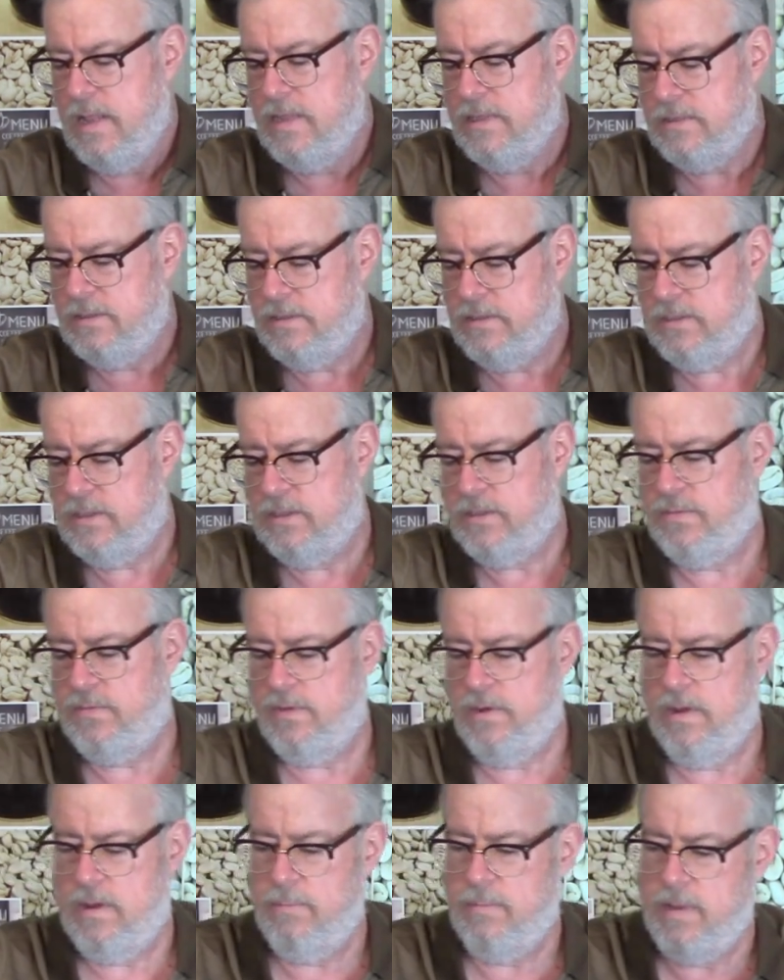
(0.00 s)
So this is
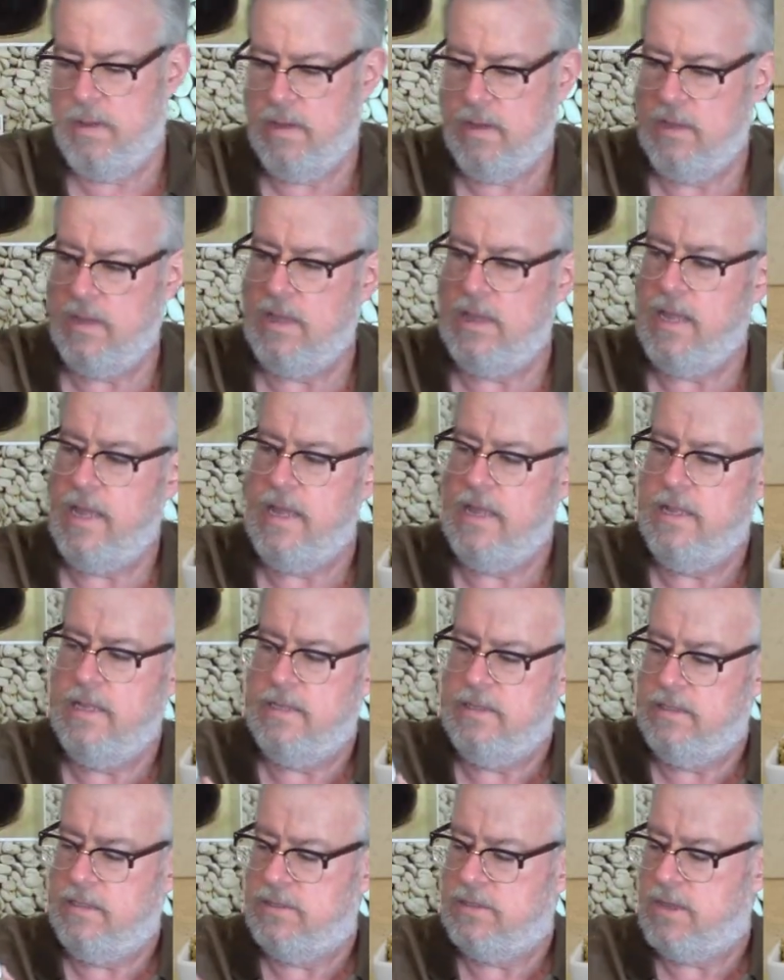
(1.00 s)
from uh,
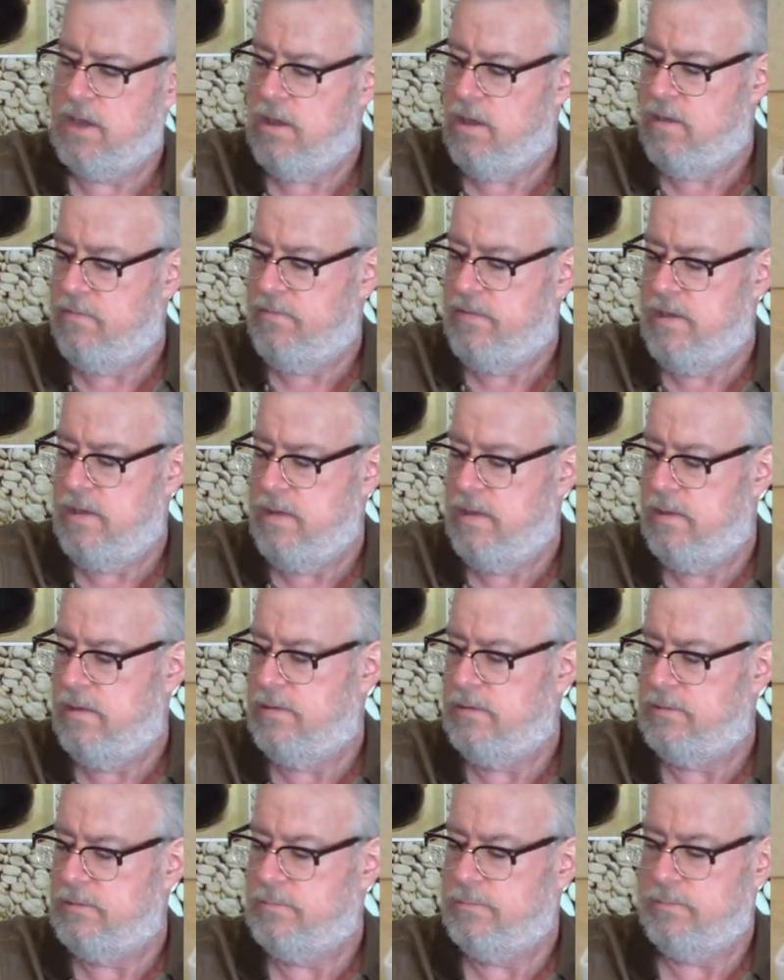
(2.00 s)
Len's Coffee.
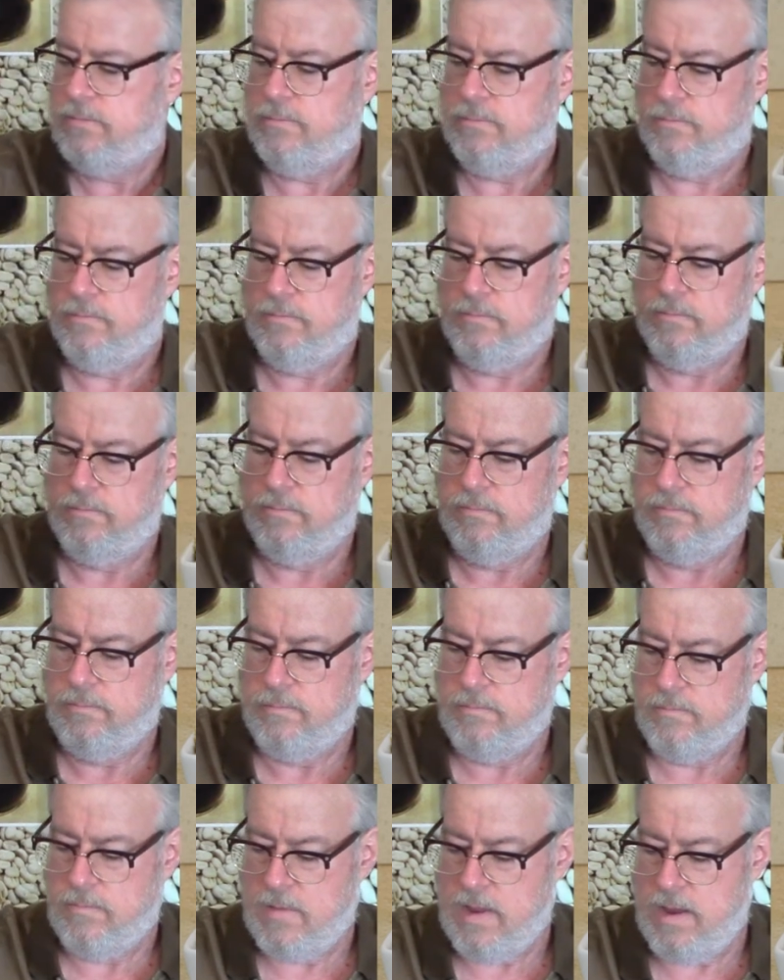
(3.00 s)

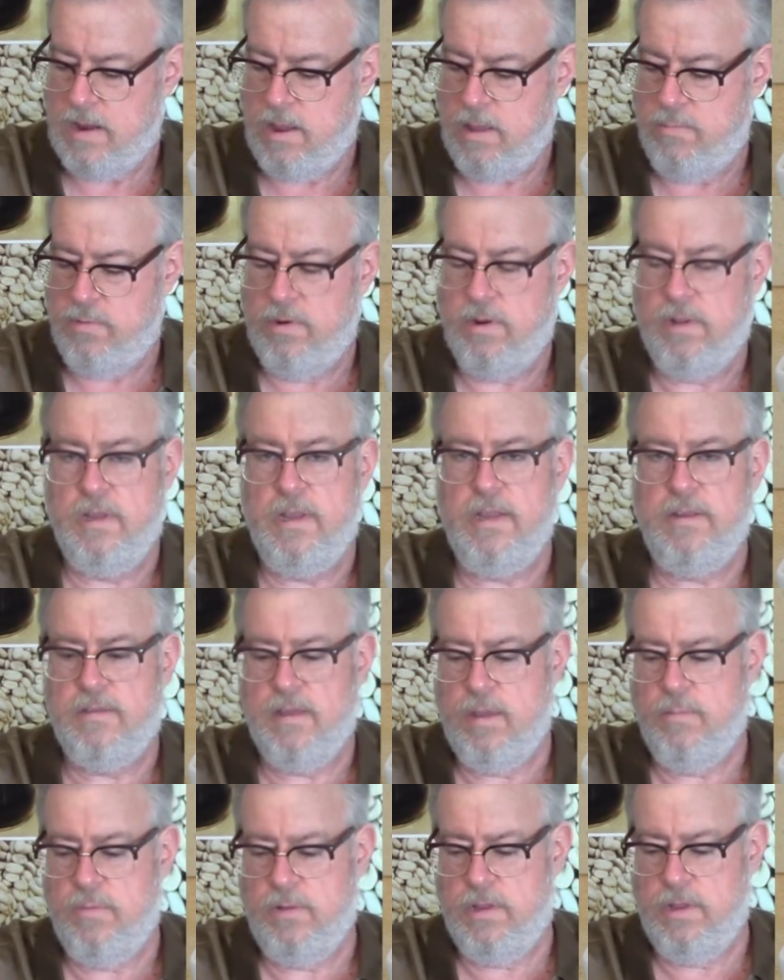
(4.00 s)
And I'll put a link
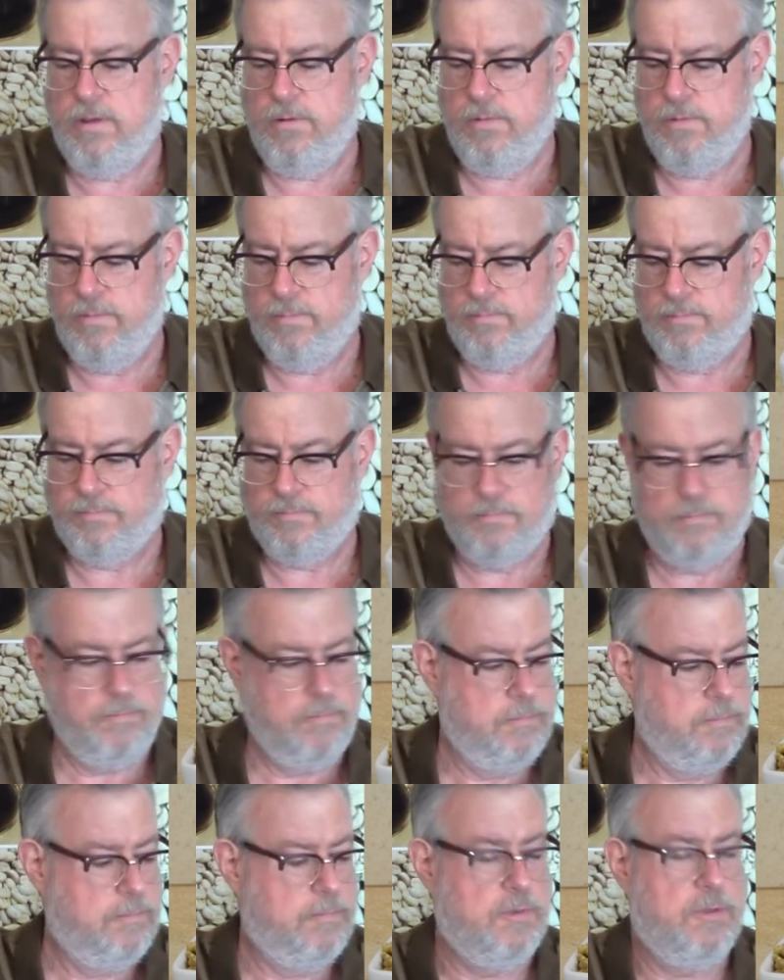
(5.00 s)
down below
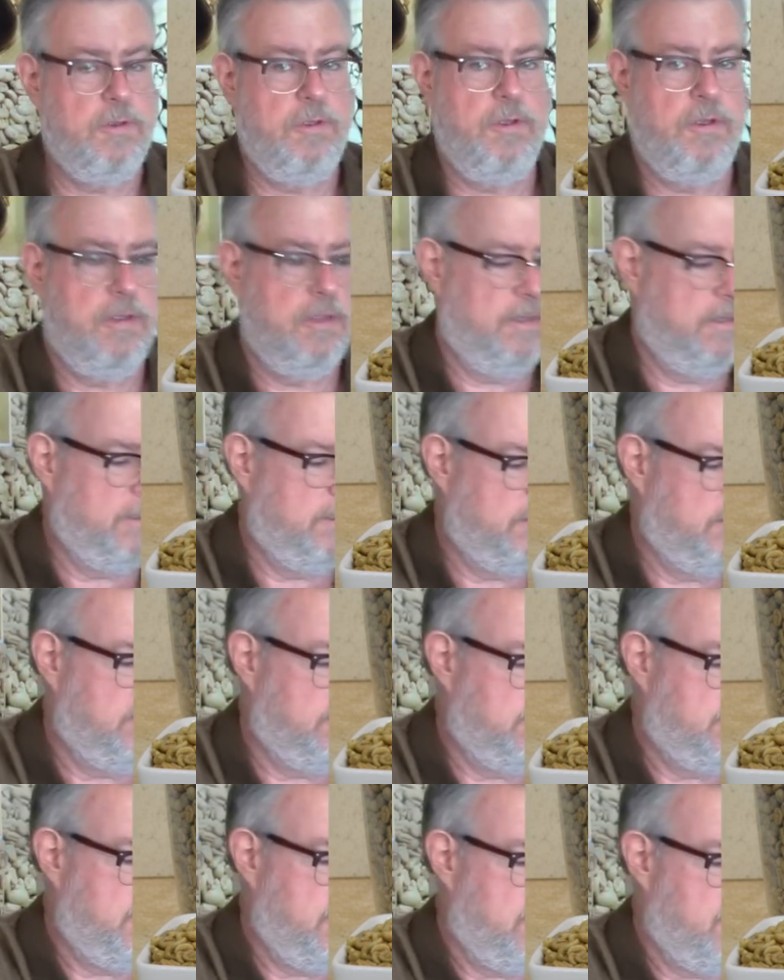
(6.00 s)
so you can
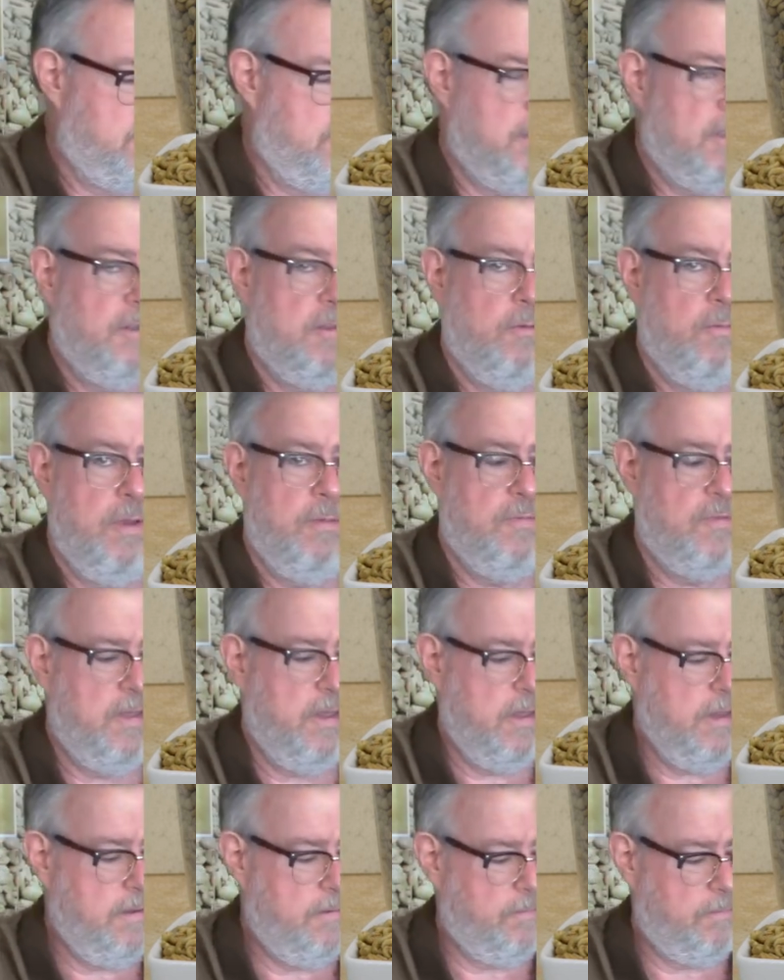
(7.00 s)
take a look at the
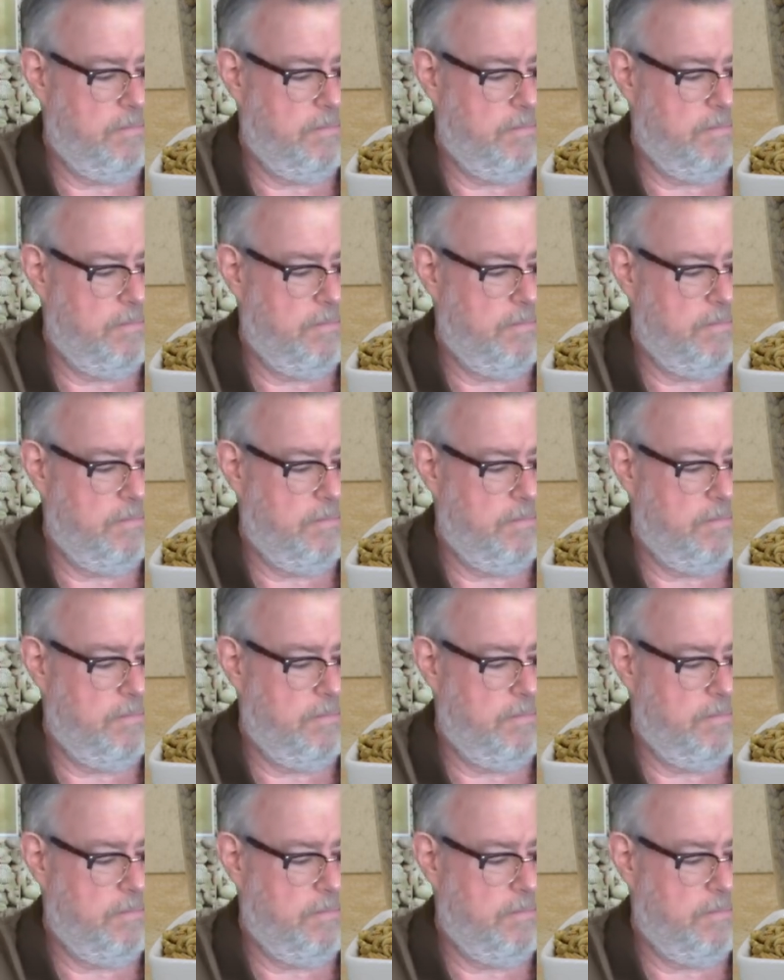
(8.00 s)
website.